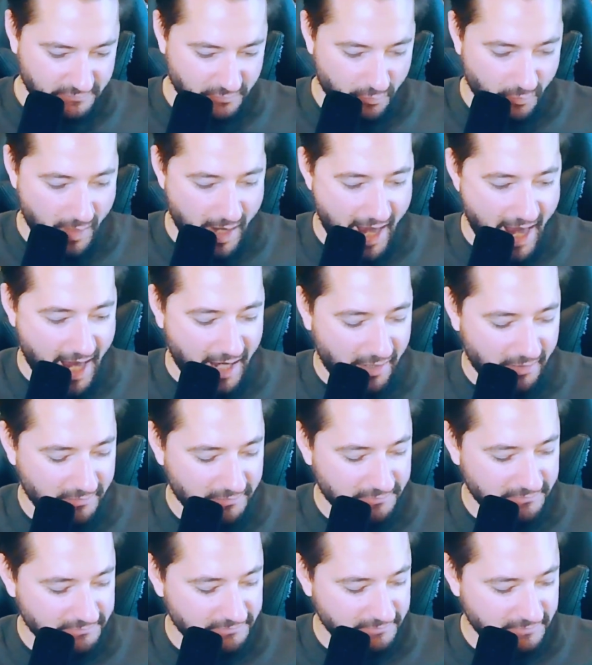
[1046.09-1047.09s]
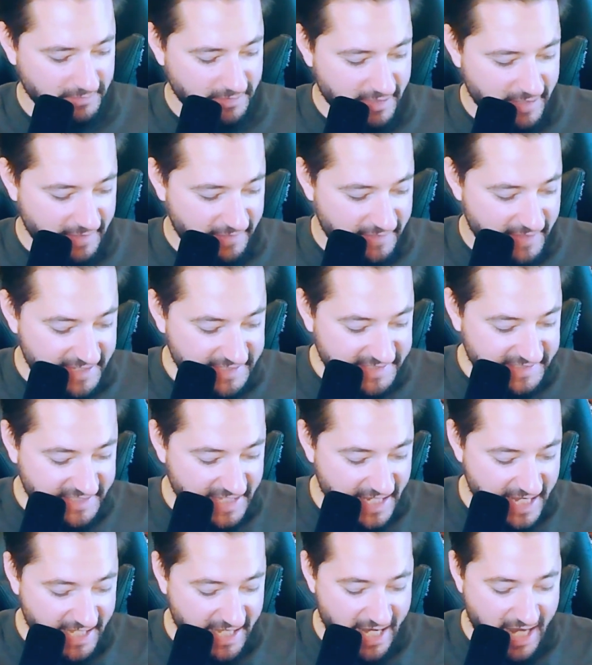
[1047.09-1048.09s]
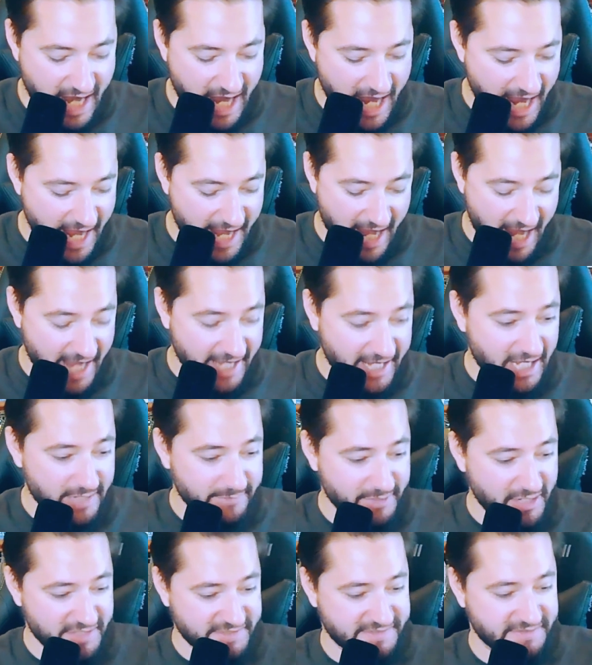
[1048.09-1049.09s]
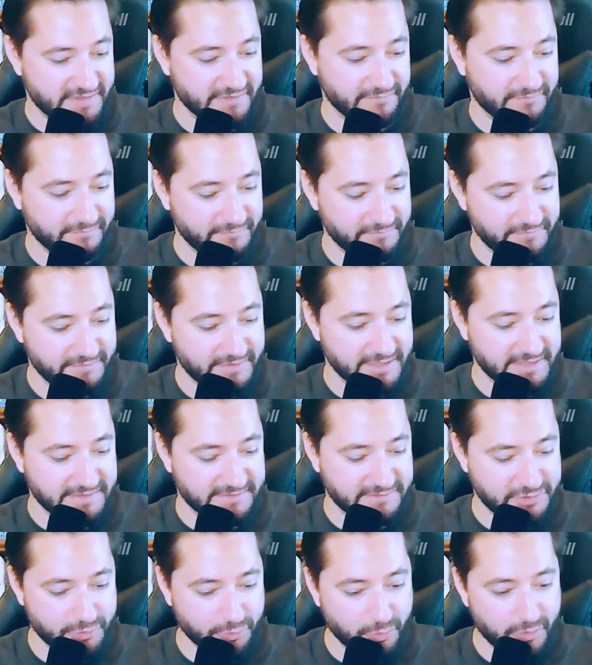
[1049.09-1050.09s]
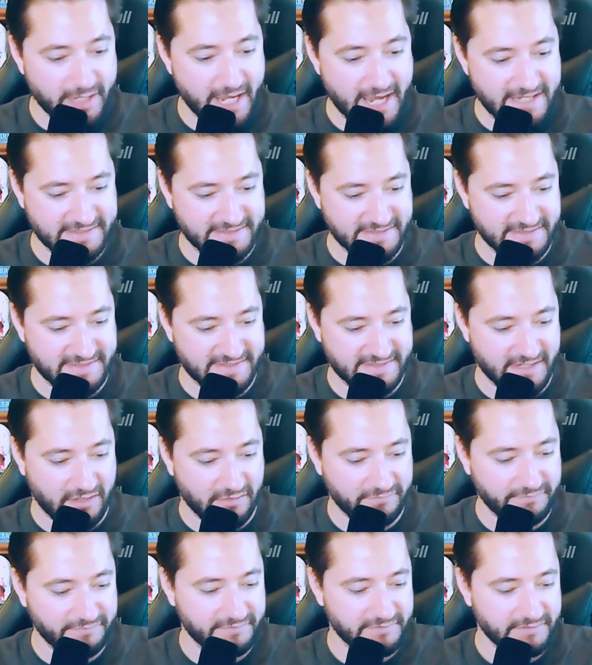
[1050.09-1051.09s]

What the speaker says: Wow. This thing, I gotta be honest, the jewel case itself